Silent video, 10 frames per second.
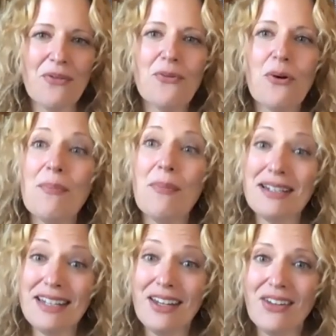for
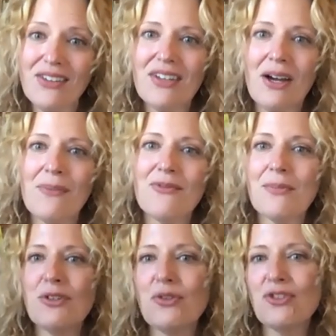Mondays um,
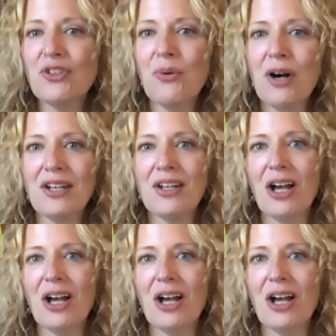from noon to one,